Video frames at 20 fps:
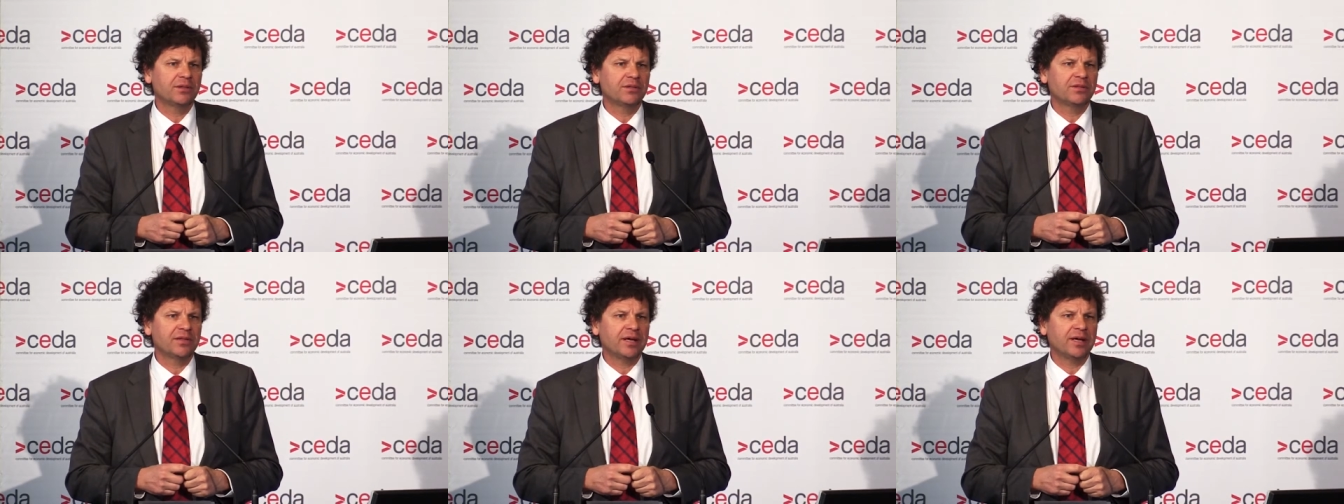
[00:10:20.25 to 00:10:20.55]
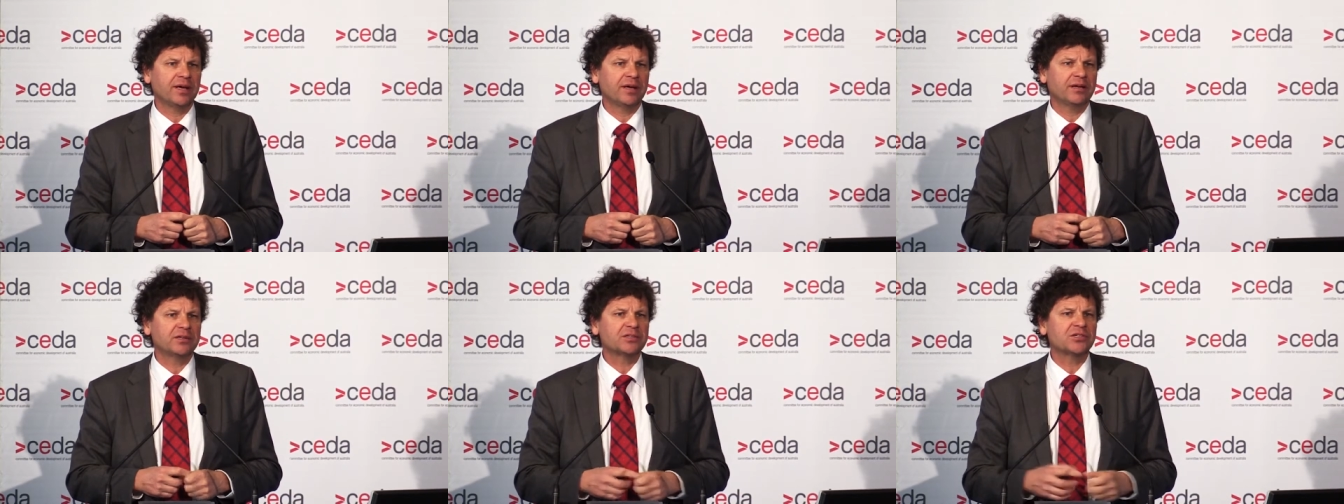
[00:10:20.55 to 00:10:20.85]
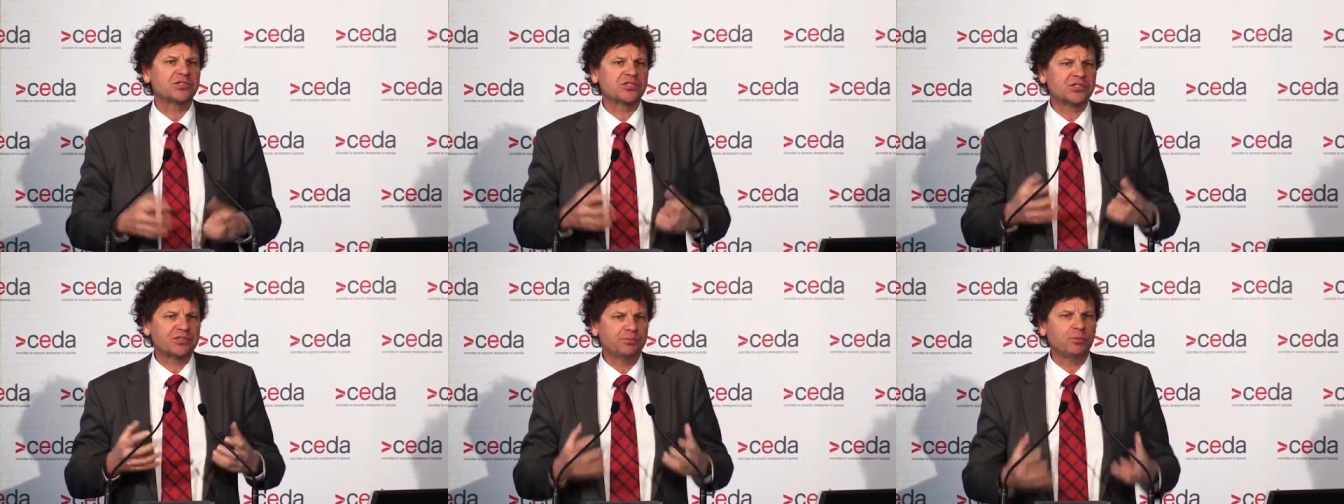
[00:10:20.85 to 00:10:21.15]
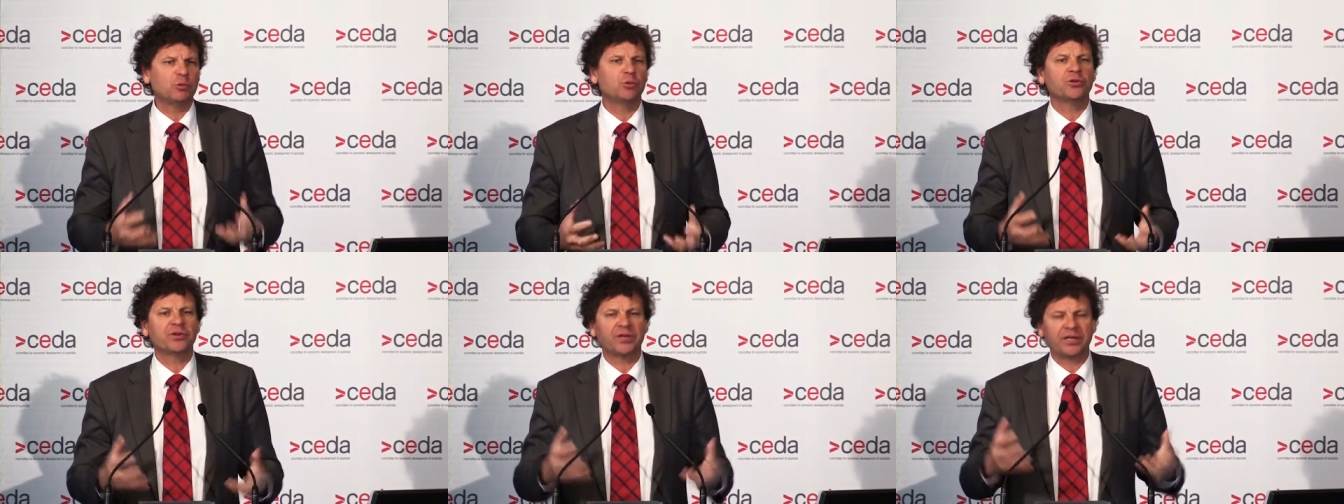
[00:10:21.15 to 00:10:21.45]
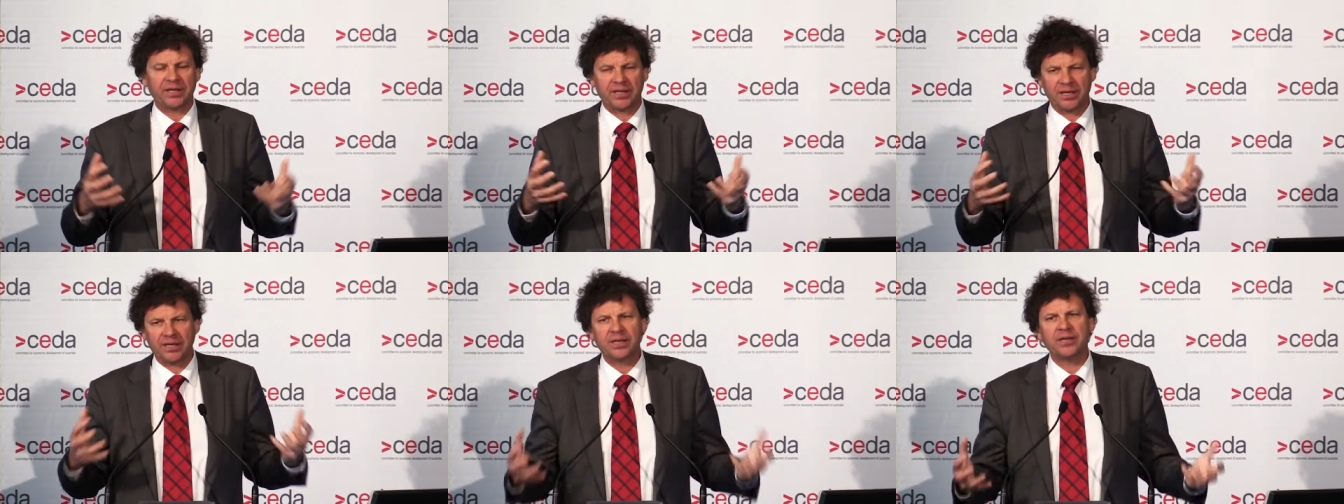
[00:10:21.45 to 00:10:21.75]
their
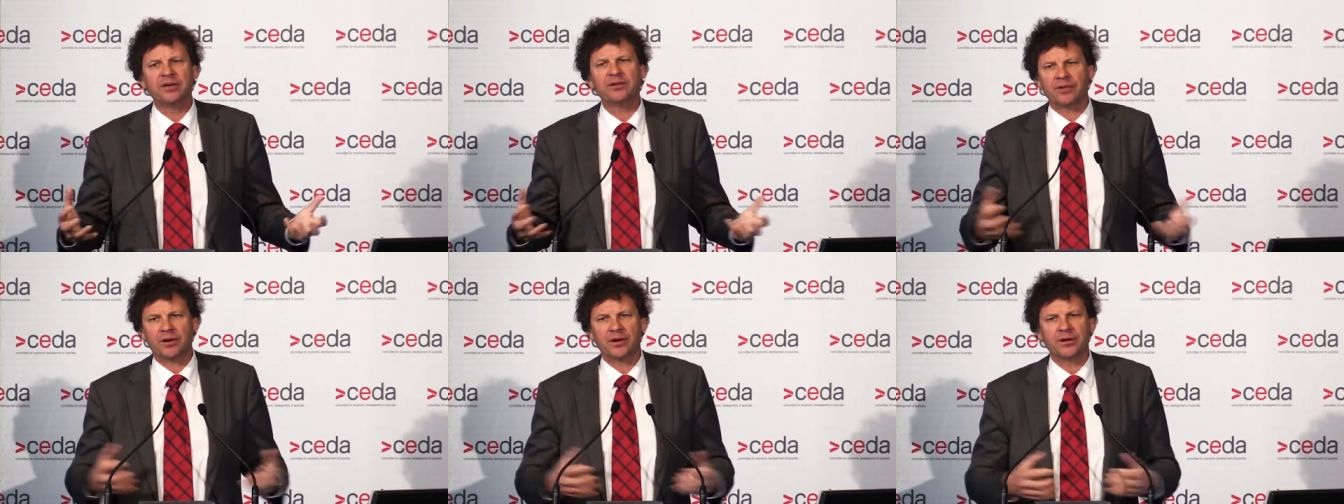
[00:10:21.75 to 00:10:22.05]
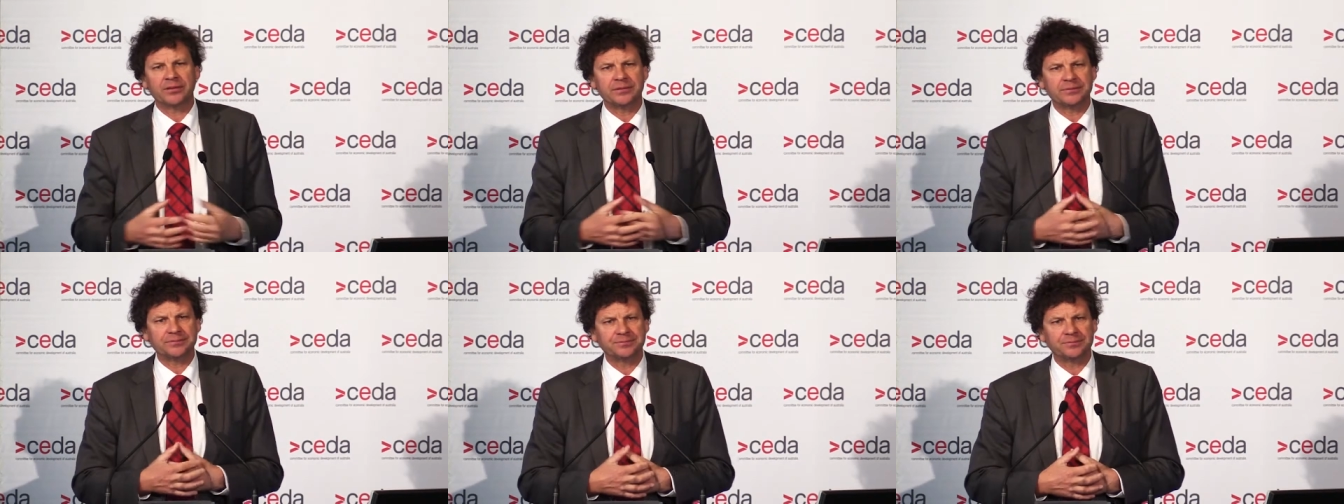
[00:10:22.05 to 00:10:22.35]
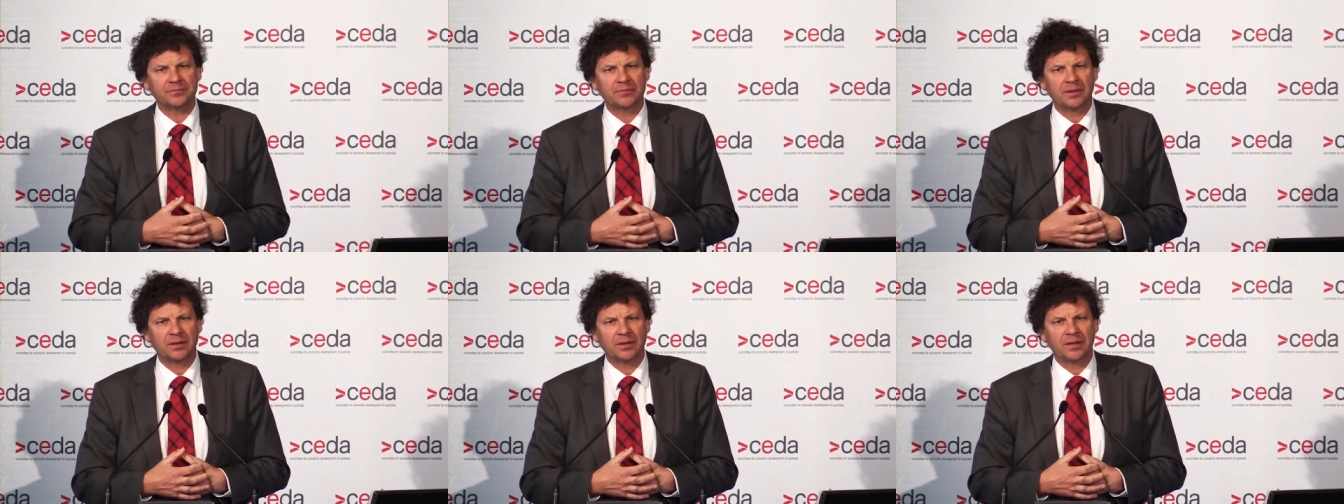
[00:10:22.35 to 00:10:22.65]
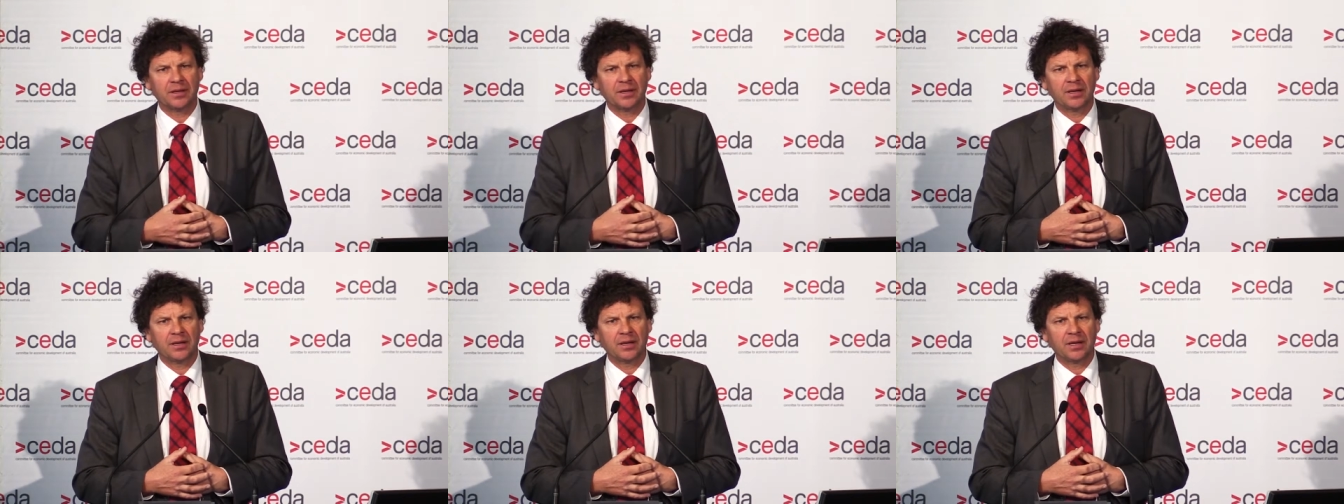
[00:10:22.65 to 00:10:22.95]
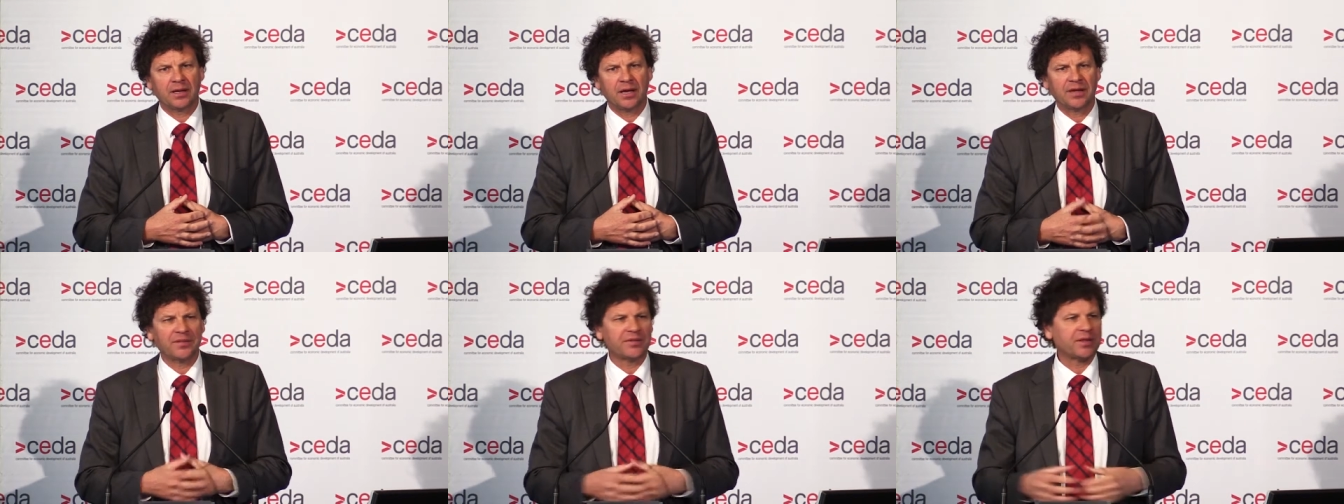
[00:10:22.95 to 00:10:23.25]
sporting hero,
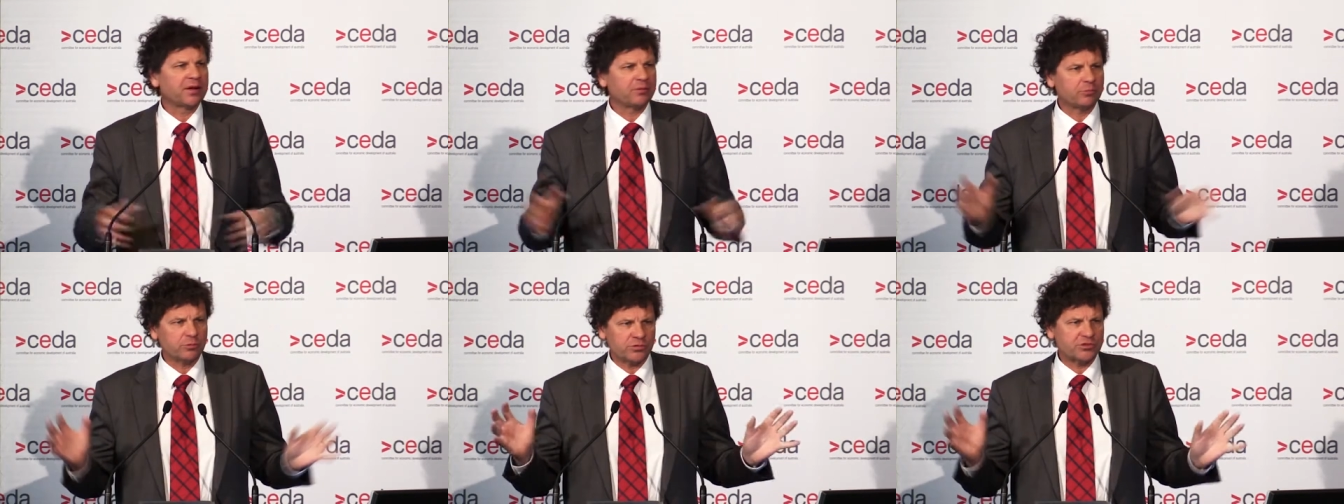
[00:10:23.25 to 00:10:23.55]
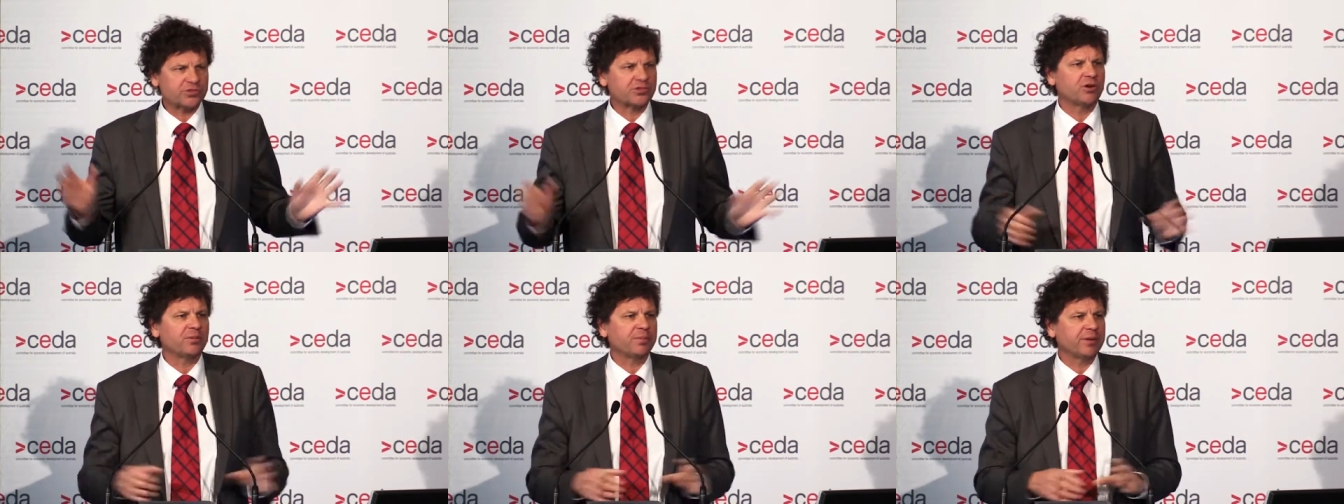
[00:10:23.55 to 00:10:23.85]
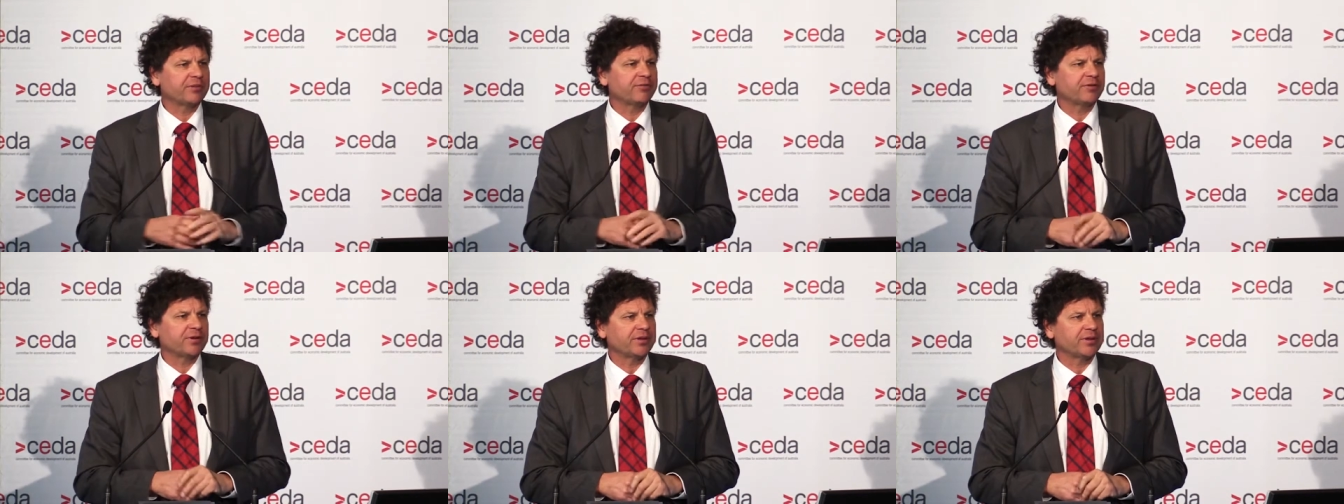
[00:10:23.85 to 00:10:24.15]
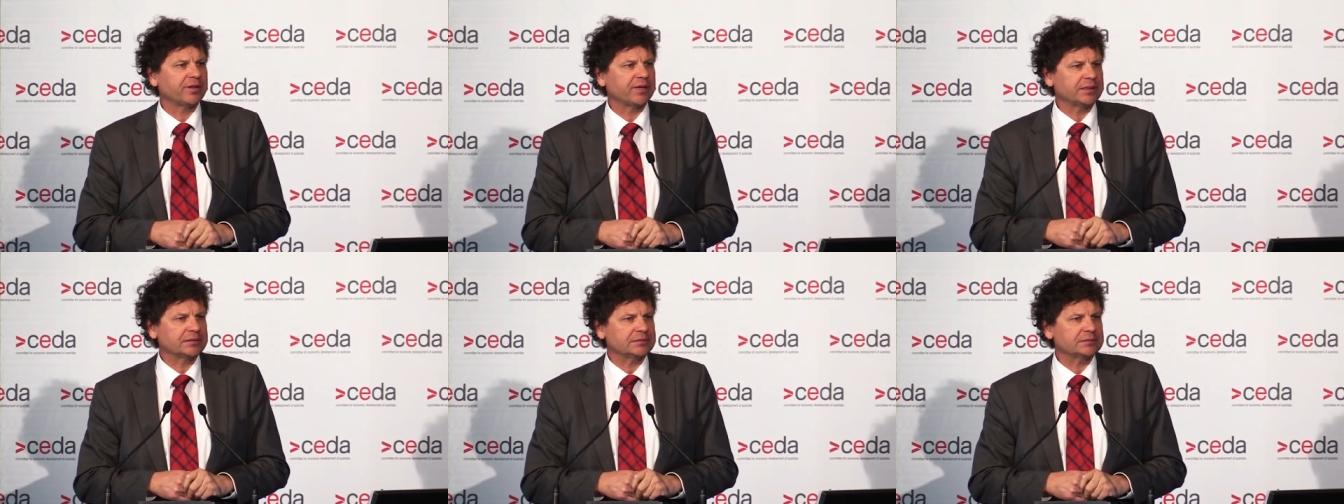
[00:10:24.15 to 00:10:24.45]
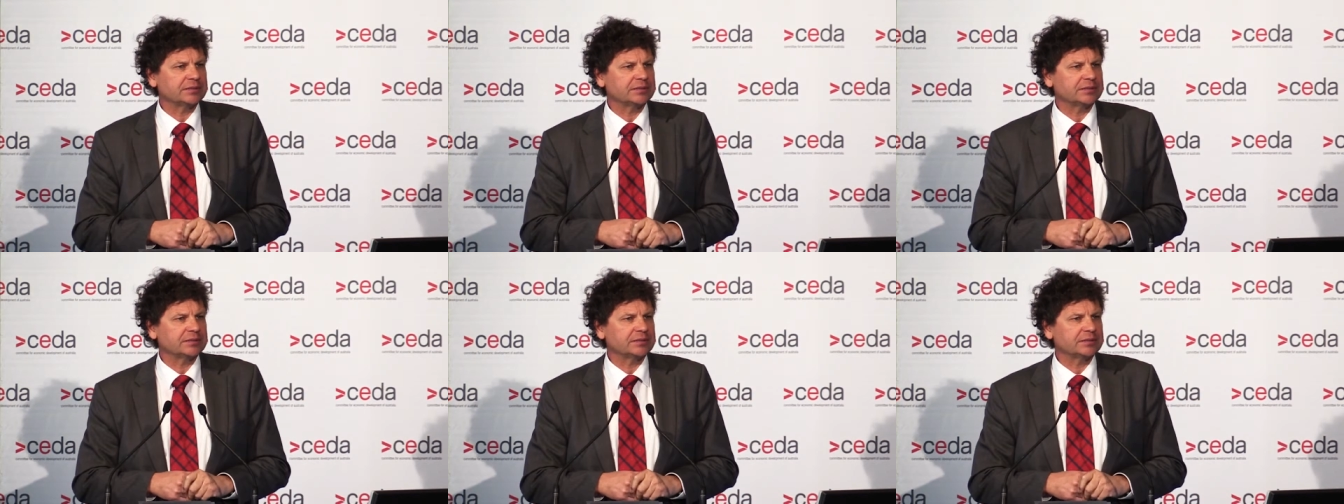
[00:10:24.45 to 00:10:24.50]
and they will stop everything